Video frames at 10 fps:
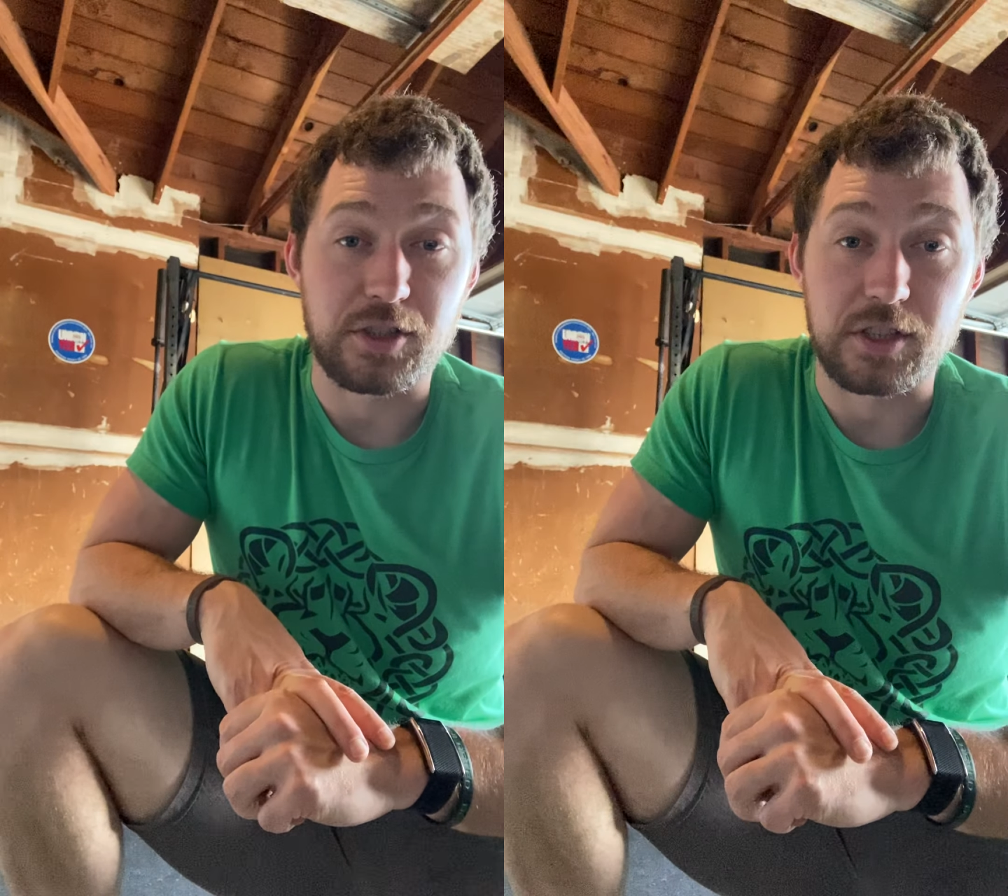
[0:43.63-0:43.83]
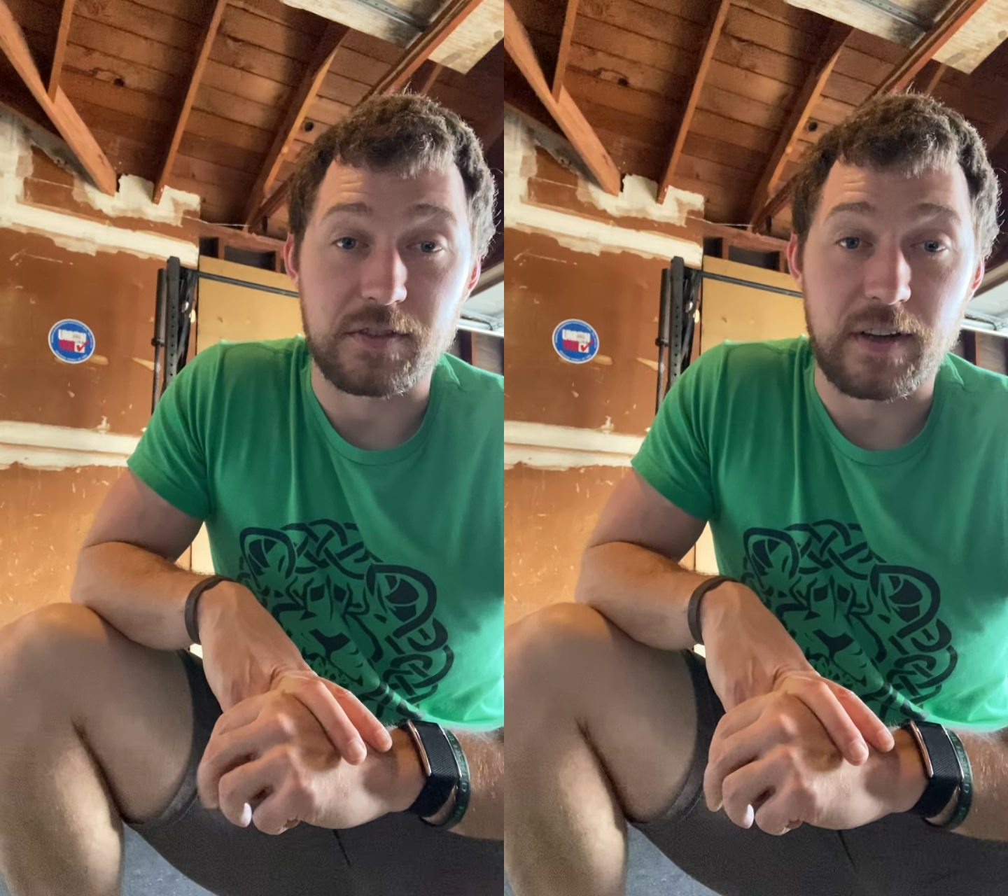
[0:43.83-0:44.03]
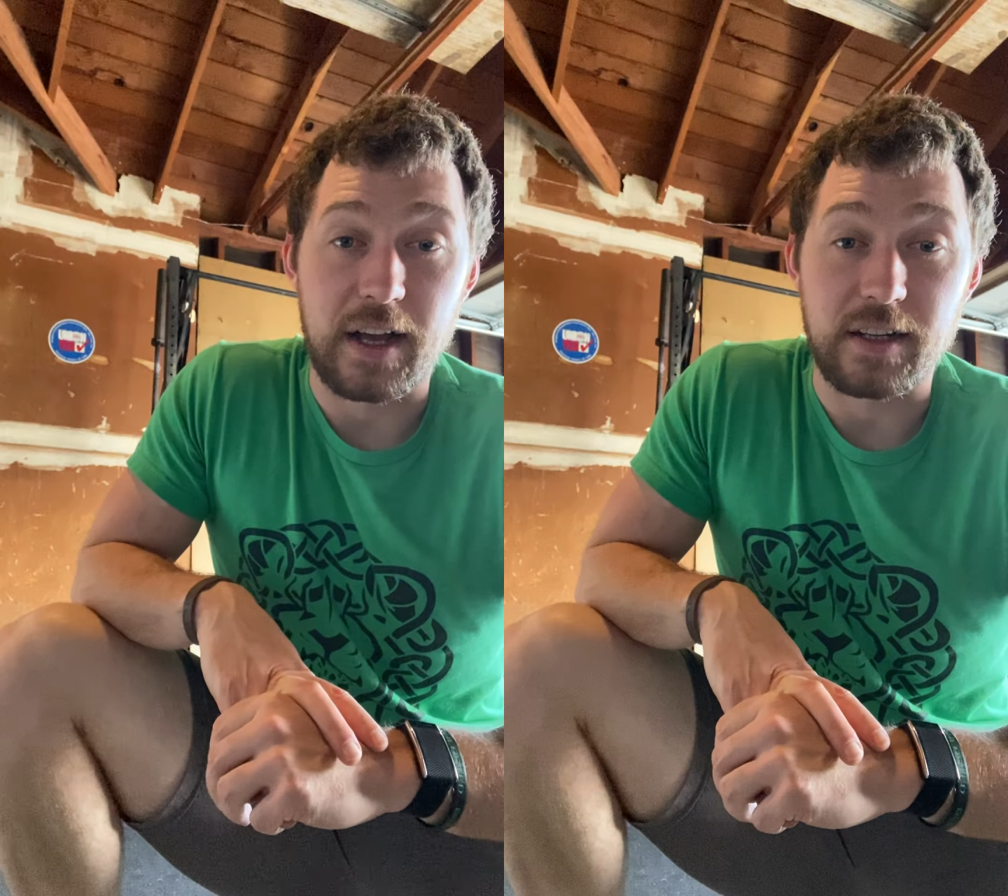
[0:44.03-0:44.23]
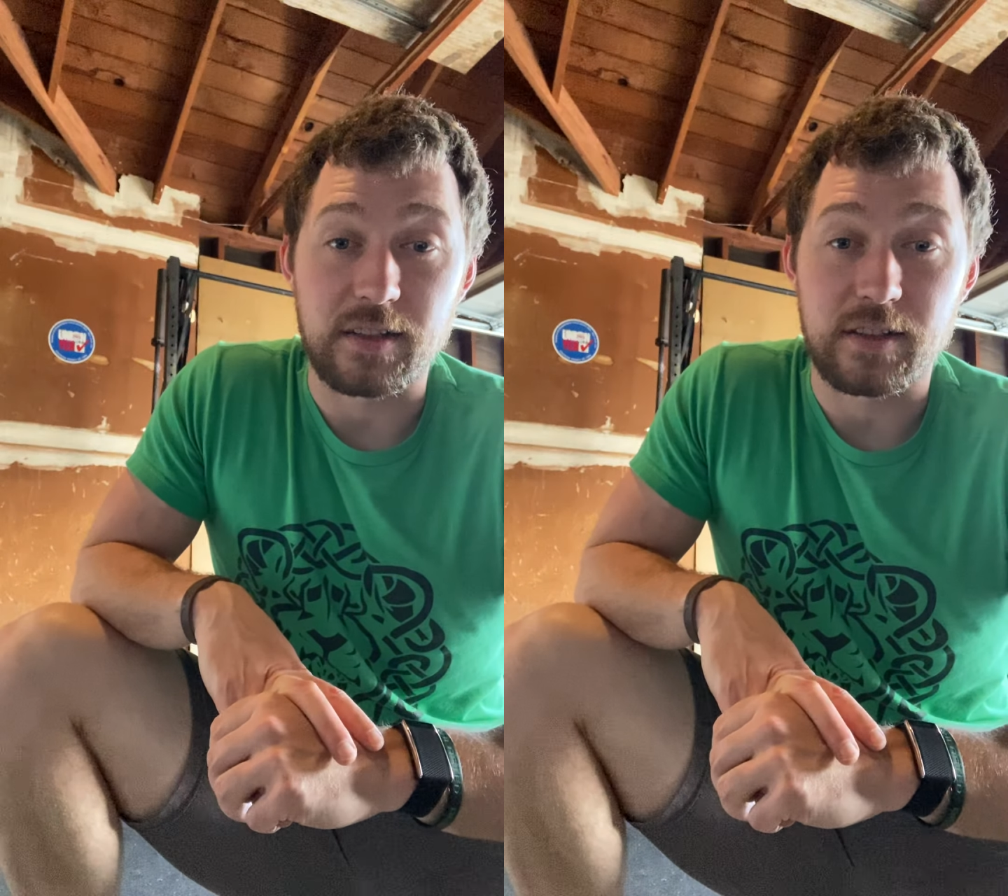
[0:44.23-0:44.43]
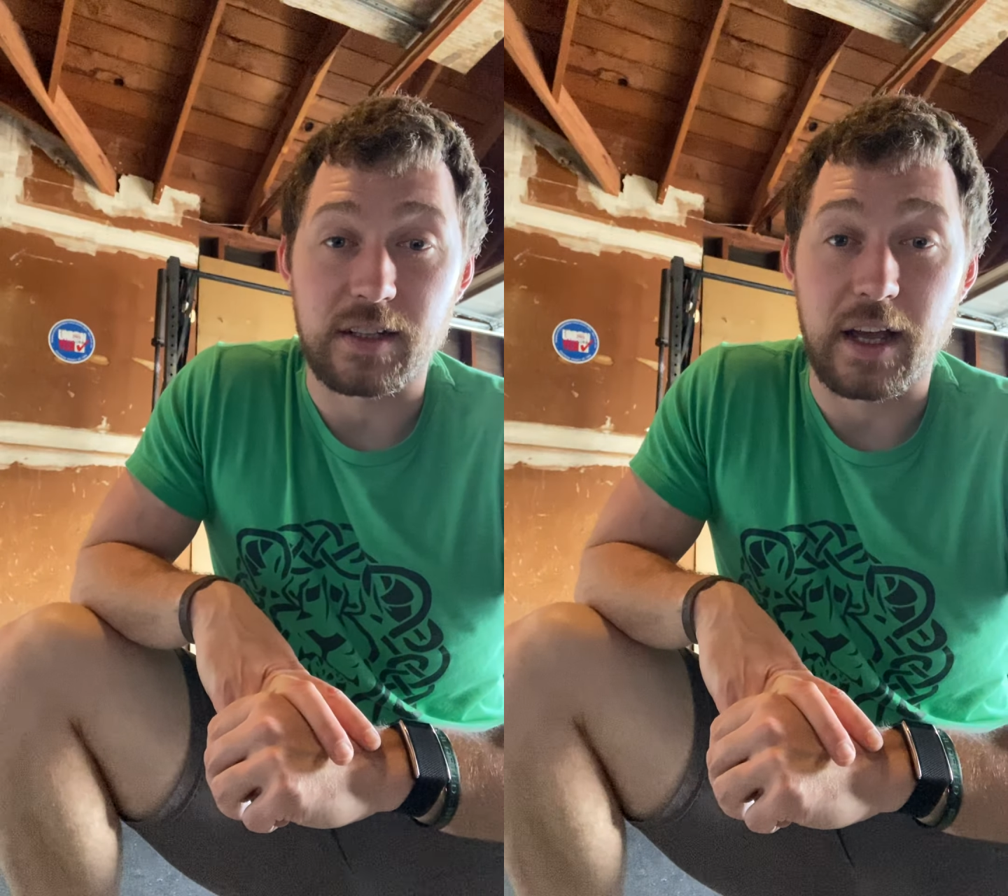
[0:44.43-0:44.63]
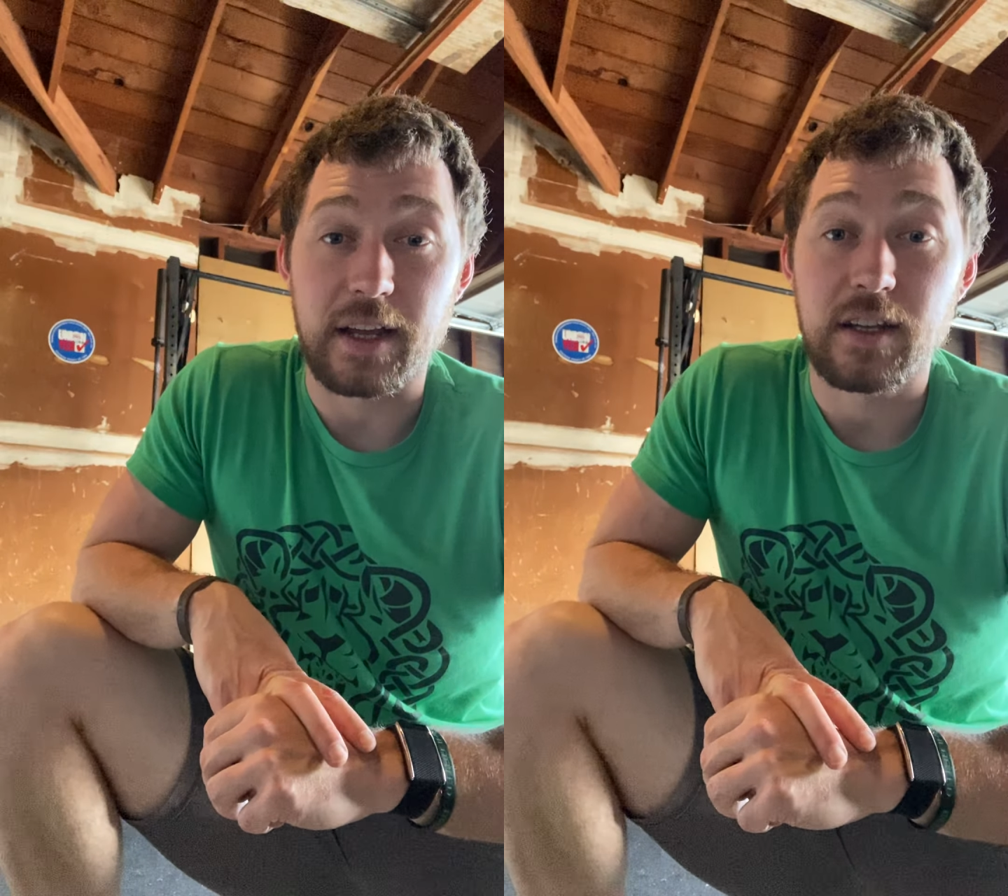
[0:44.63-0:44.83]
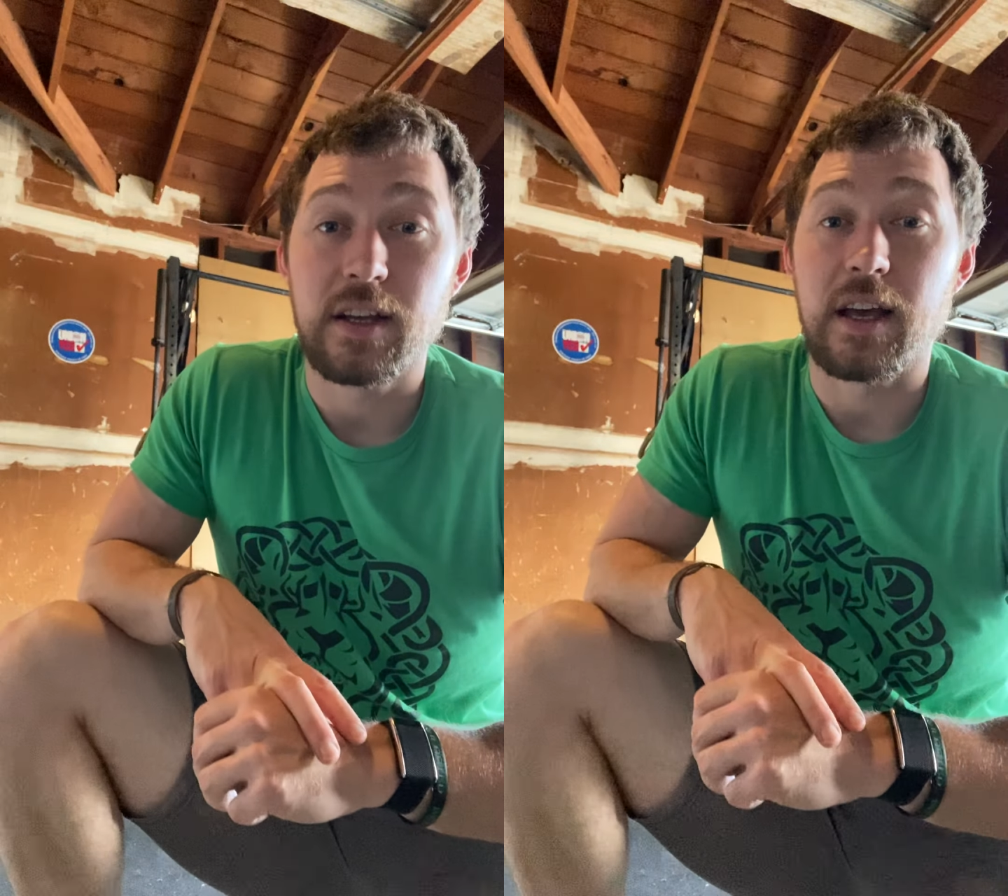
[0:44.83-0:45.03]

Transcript: just fine, okay?